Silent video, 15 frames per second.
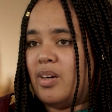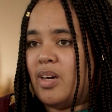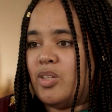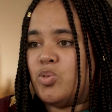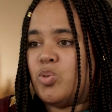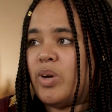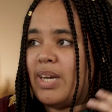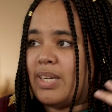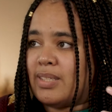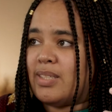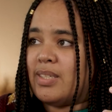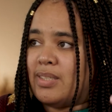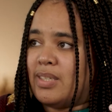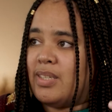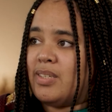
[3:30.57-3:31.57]
and to
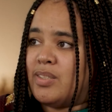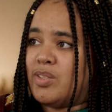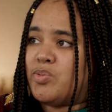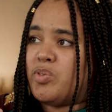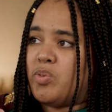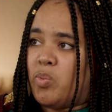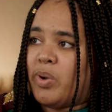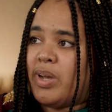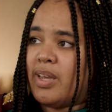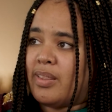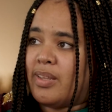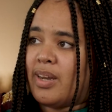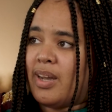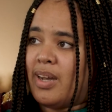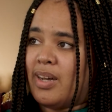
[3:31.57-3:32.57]
access it in a different way
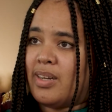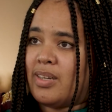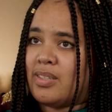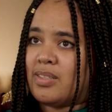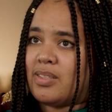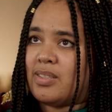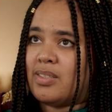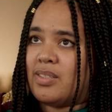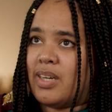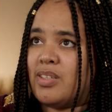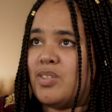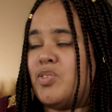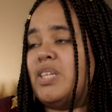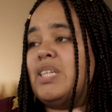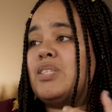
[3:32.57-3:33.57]
that
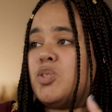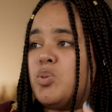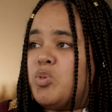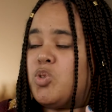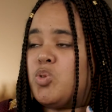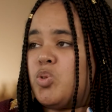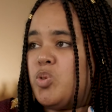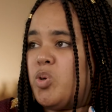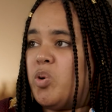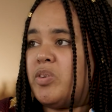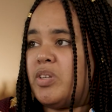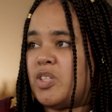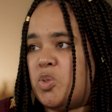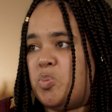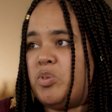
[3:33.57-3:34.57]
is very intimate to your own
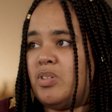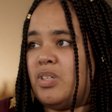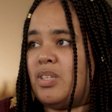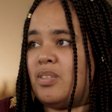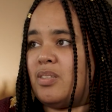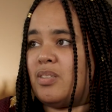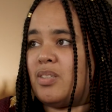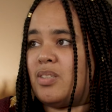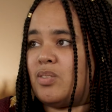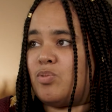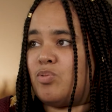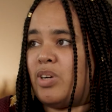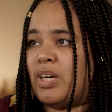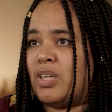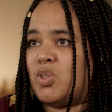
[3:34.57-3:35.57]
experience,
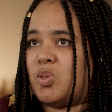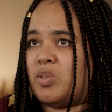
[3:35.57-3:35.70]
right?